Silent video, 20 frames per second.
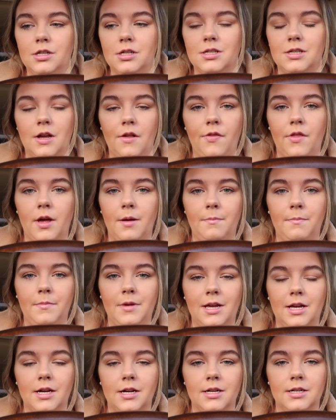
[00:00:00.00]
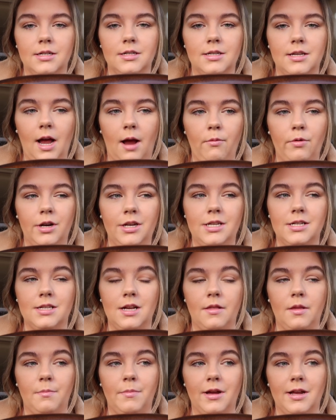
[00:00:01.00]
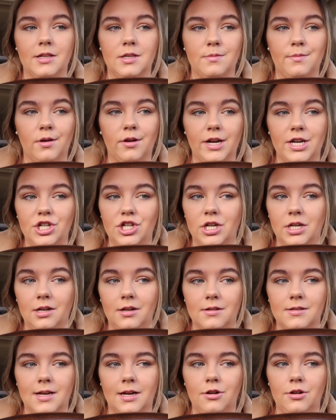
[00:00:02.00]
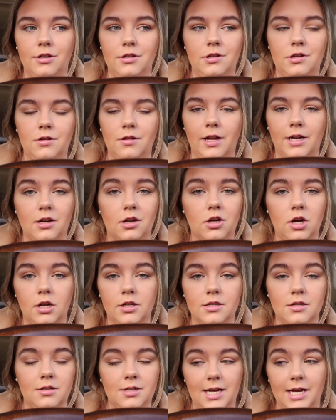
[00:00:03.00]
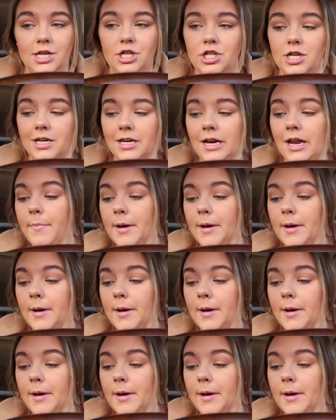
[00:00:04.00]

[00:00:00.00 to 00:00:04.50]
to send them because I wanted to send them my inspiration because I couldn't do like a consultation.